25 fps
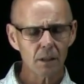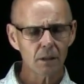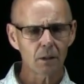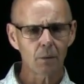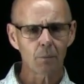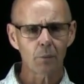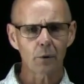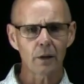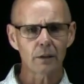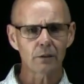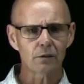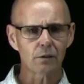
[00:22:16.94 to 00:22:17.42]

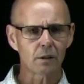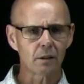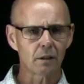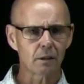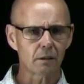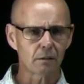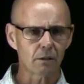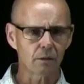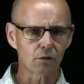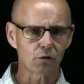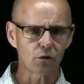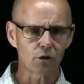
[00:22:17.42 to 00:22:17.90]
the
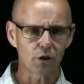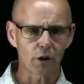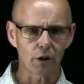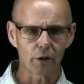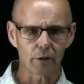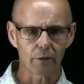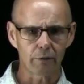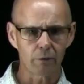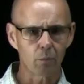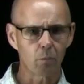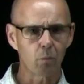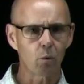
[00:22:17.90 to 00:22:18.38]
president, the
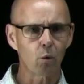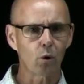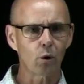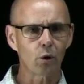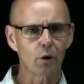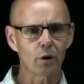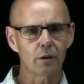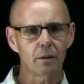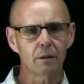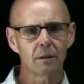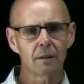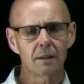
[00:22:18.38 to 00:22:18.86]
chair of the
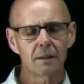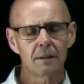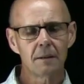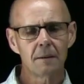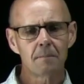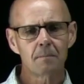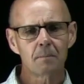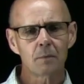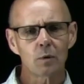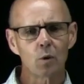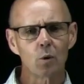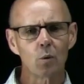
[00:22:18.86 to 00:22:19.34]
board,
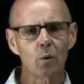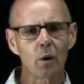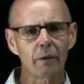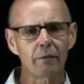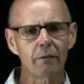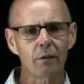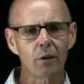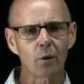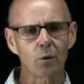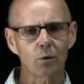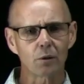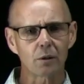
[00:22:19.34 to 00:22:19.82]

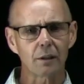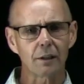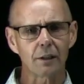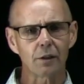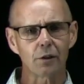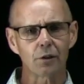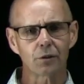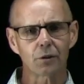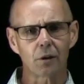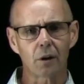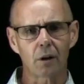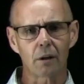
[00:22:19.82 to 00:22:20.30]
whoever those
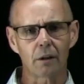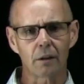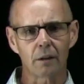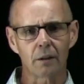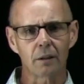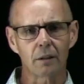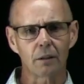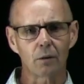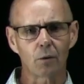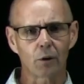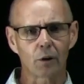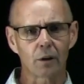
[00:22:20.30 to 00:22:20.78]
leaders are
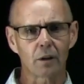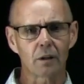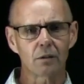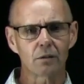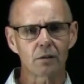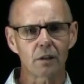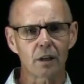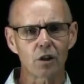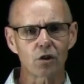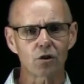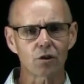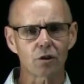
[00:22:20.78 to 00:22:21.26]
in the
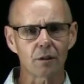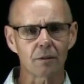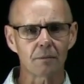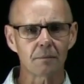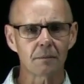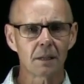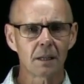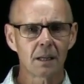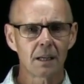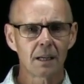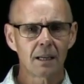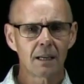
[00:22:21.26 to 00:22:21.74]

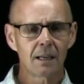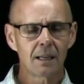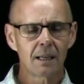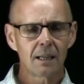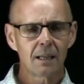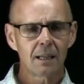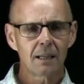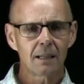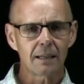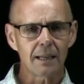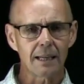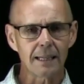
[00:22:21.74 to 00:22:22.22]
organization,
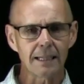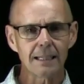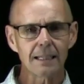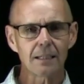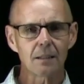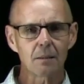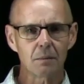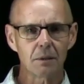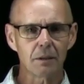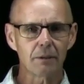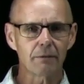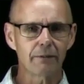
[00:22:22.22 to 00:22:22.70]
they
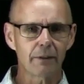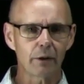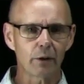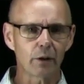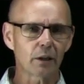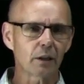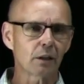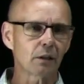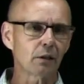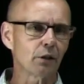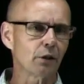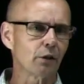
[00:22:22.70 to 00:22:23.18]
need to be
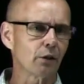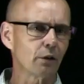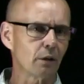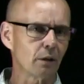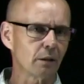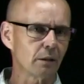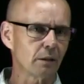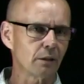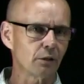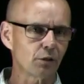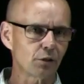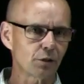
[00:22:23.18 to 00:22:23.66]
very clear
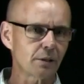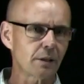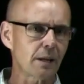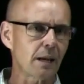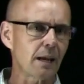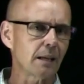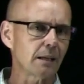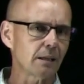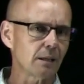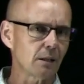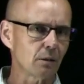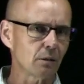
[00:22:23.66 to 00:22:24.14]
on
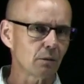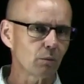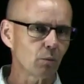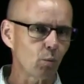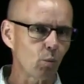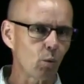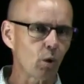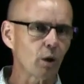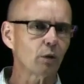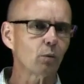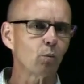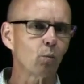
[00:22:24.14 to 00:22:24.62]
understanding
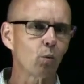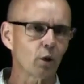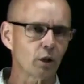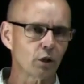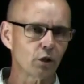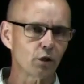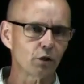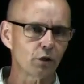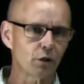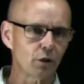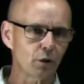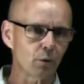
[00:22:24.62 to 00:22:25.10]

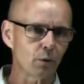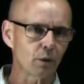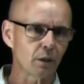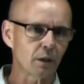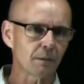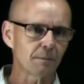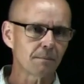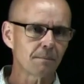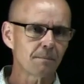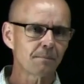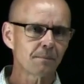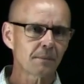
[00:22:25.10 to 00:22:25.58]
what you're
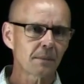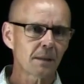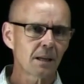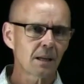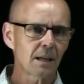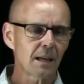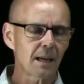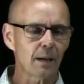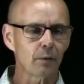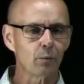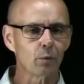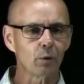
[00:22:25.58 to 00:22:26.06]
doing
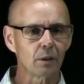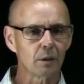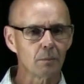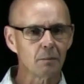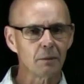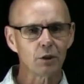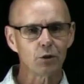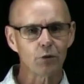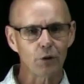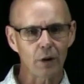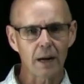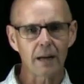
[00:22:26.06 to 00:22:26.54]
and really
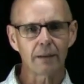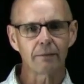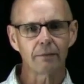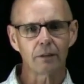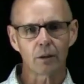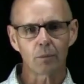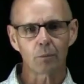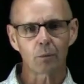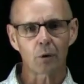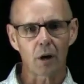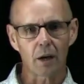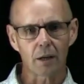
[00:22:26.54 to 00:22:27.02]
be
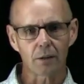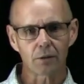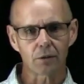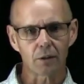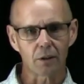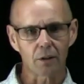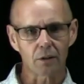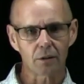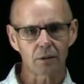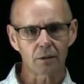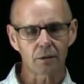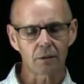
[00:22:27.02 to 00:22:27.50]
driving the
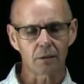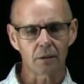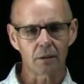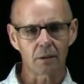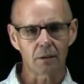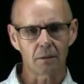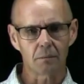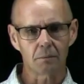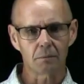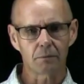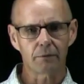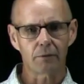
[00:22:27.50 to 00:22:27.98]
process
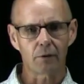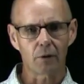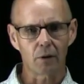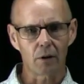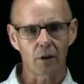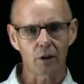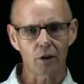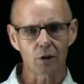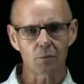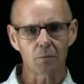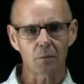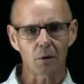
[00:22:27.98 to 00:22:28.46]
for a
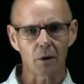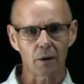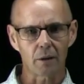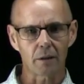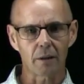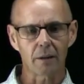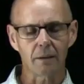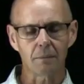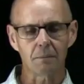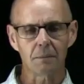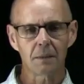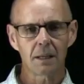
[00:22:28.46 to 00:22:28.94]
large
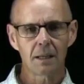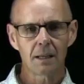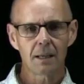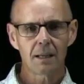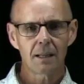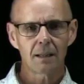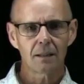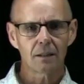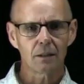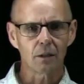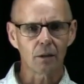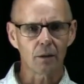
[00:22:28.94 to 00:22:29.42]
part. That
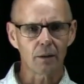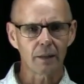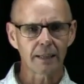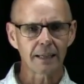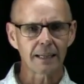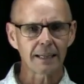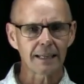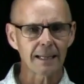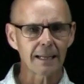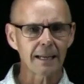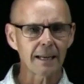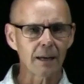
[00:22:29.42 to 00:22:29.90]
they
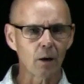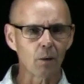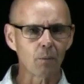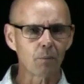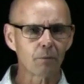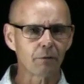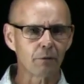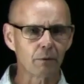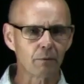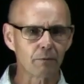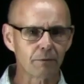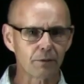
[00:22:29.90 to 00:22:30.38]
can get
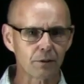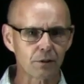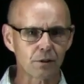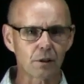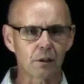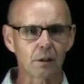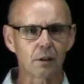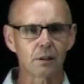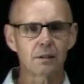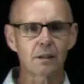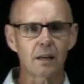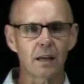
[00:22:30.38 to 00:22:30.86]
help from
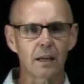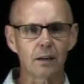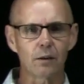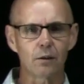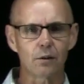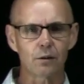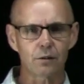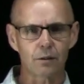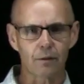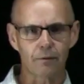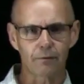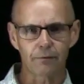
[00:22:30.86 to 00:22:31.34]

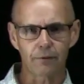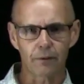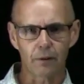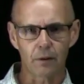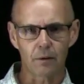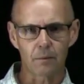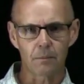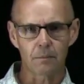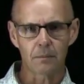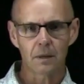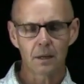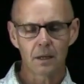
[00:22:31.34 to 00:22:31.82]
facilitators and
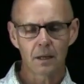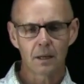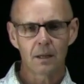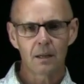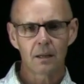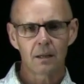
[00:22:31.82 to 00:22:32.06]
from